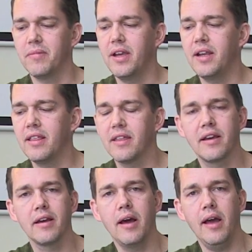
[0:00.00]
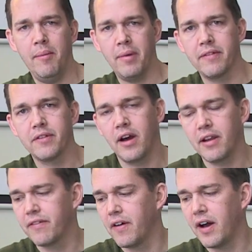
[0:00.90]
anything above
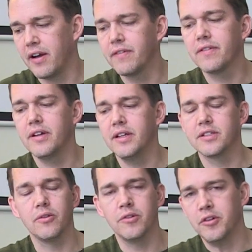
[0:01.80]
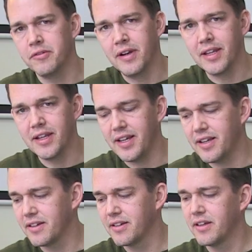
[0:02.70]
95 is all you really need.